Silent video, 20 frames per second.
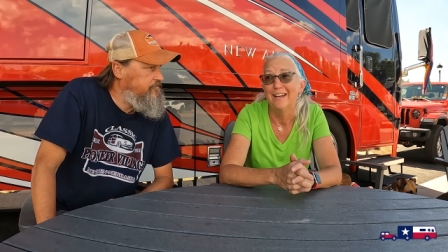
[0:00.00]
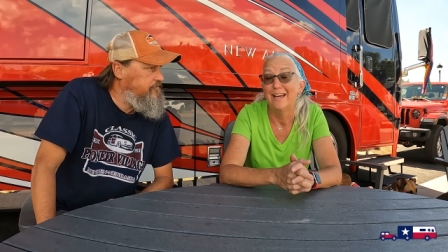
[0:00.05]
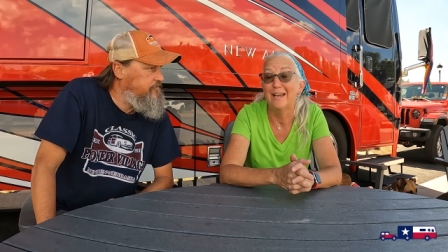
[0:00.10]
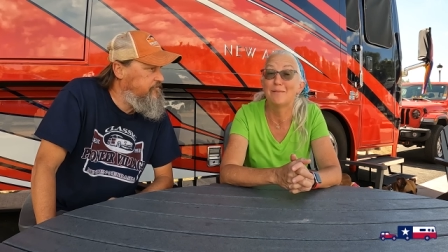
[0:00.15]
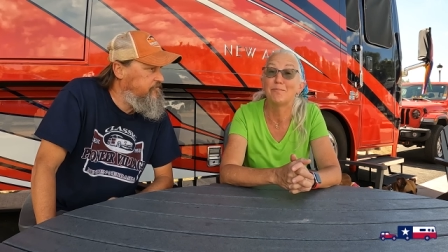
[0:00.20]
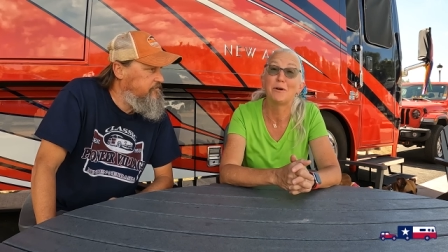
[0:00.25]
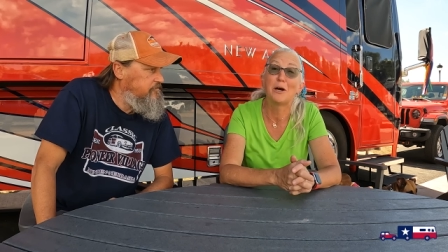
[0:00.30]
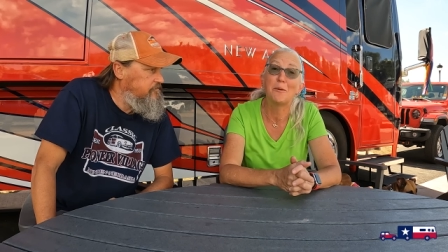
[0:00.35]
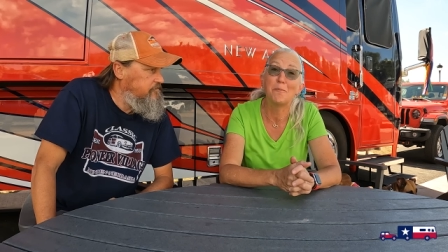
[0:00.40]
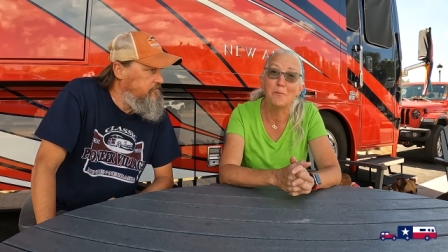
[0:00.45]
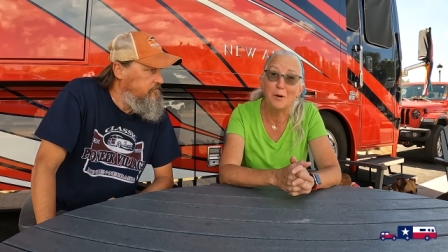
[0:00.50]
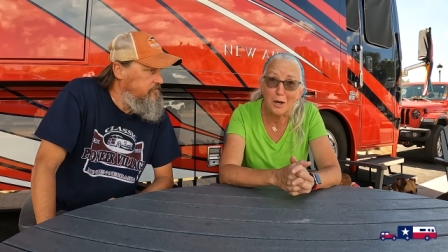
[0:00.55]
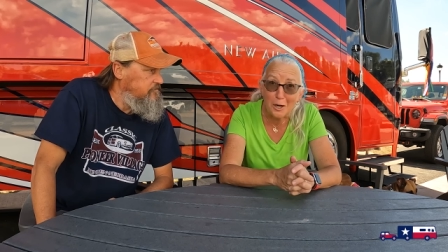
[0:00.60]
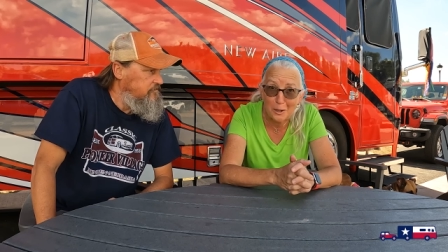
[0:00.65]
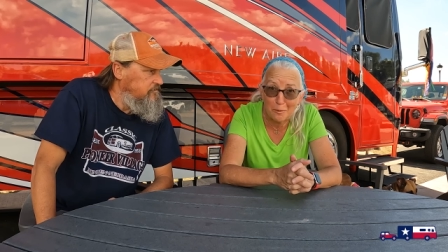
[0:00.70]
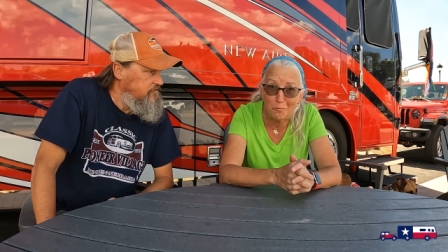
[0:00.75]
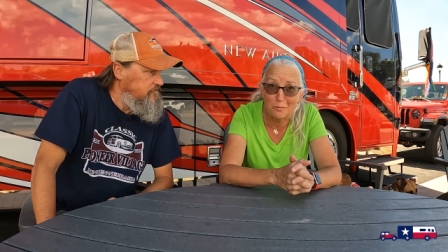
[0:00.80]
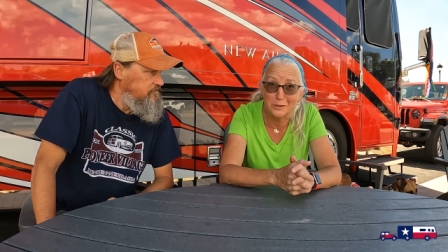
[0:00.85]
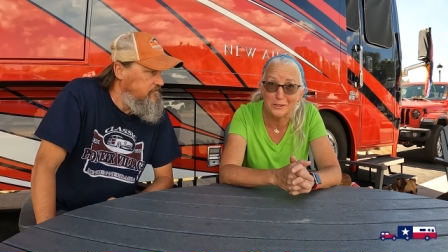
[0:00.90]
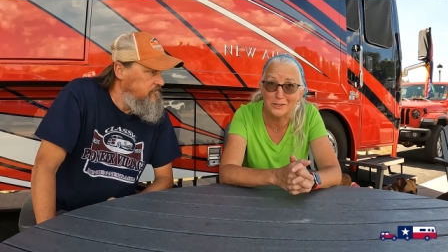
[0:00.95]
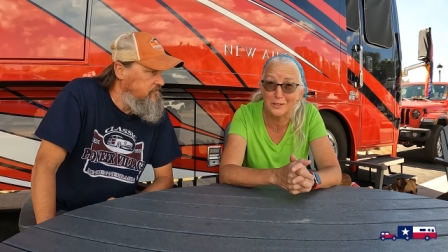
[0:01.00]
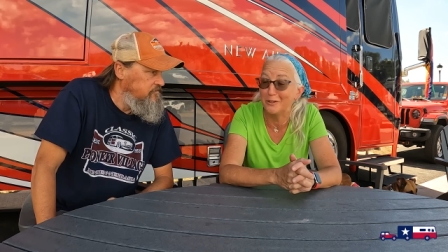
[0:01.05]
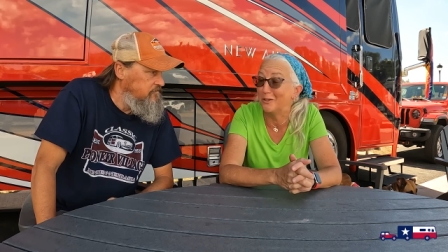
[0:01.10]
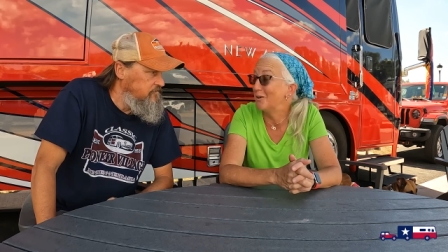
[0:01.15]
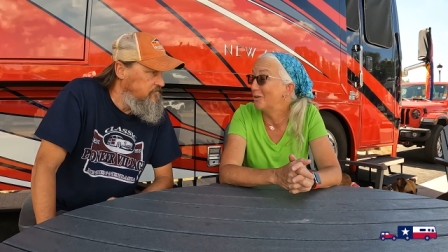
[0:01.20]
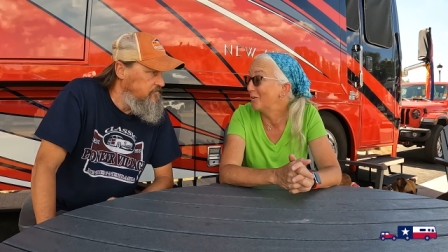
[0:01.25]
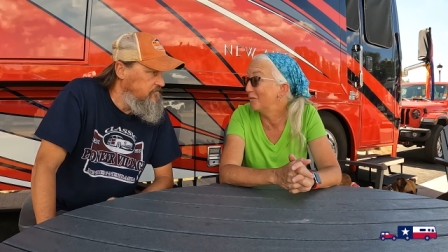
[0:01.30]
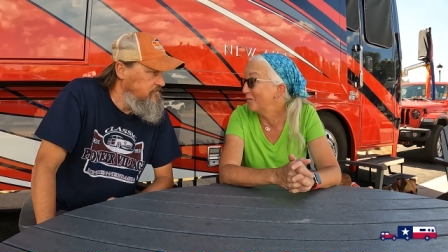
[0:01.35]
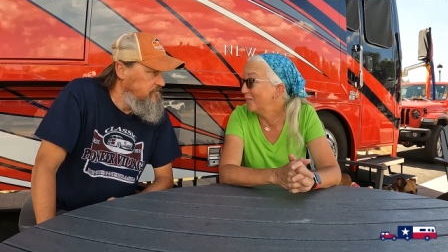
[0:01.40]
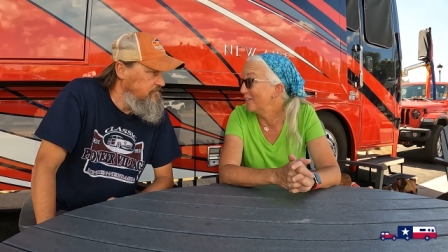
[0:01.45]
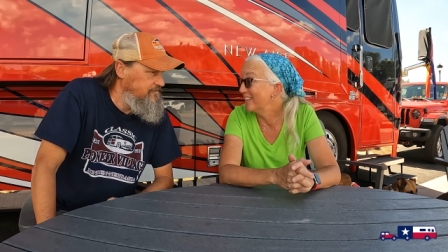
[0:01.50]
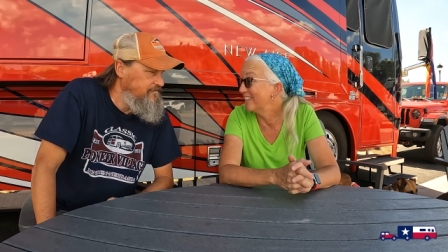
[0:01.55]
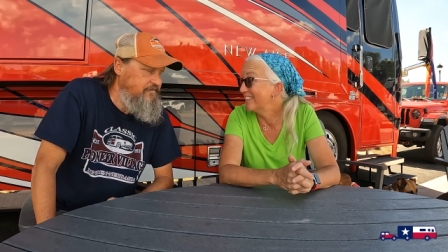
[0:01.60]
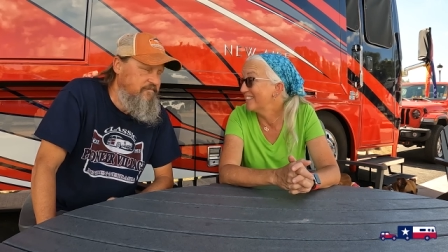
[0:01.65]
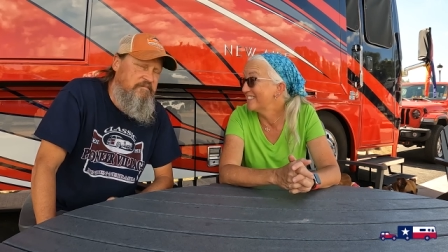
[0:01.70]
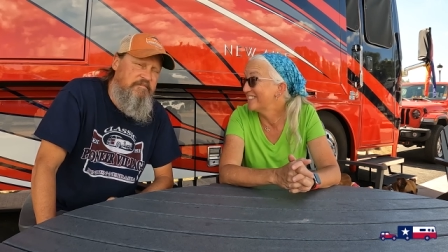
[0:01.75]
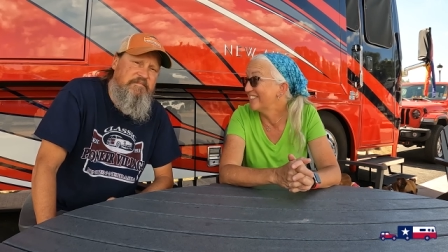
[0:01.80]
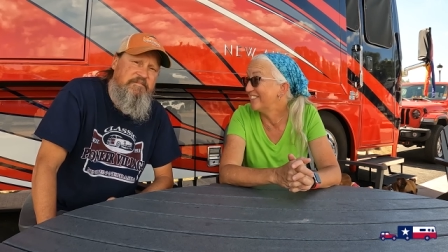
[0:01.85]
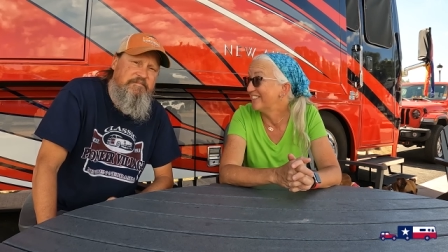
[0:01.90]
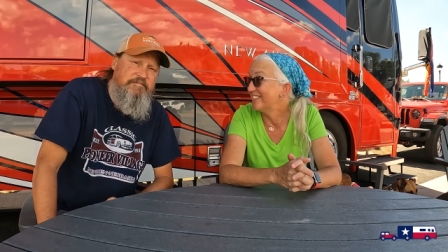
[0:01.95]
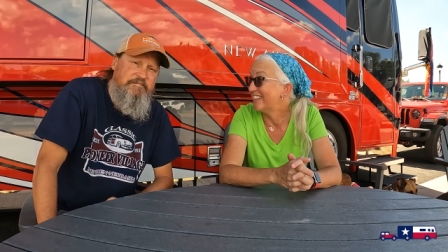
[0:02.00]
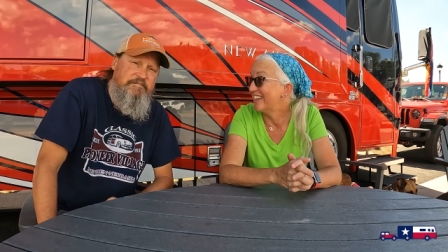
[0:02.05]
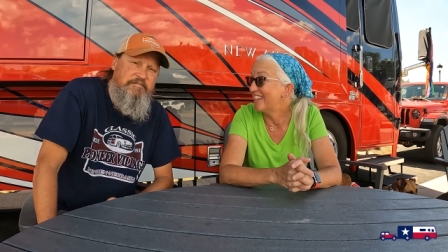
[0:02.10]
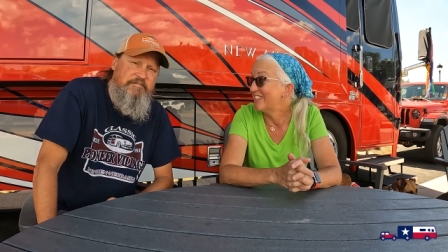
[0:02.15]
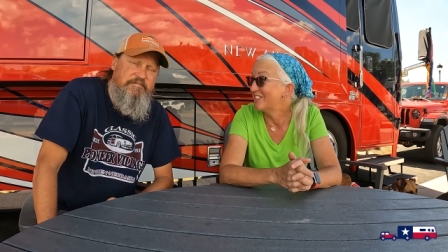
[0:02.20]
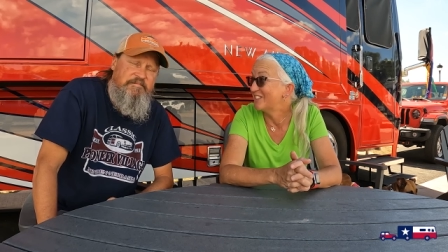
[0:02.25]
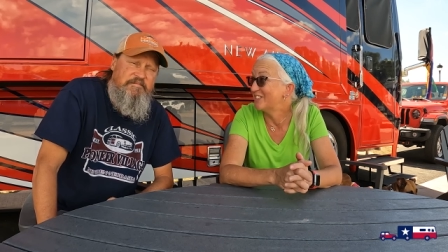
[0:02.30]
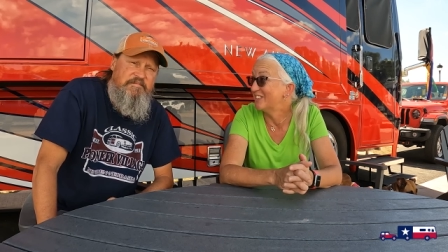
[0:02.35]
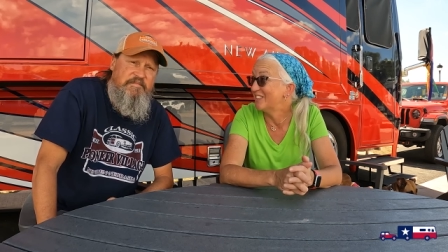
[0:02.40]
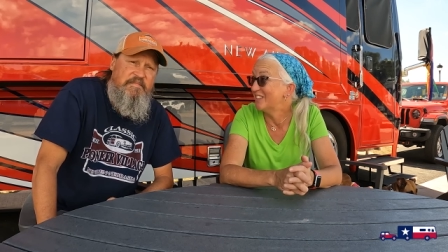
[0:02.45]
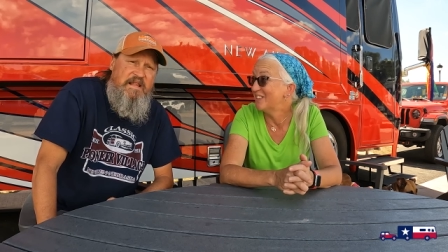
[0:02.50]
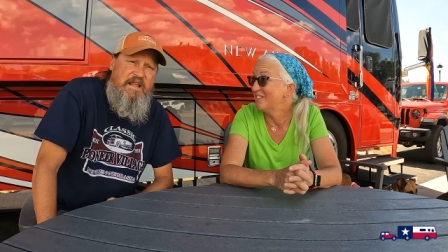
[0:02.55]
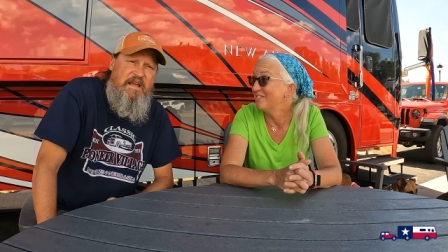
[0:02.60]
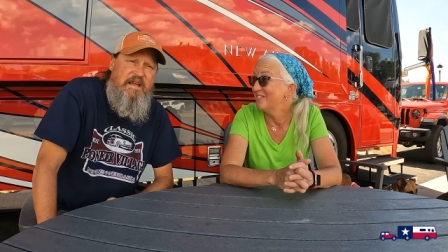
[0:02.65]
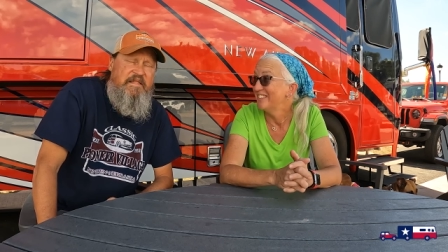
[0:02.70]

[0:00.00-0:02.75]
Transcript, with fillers: And my mom was along with us on that trip.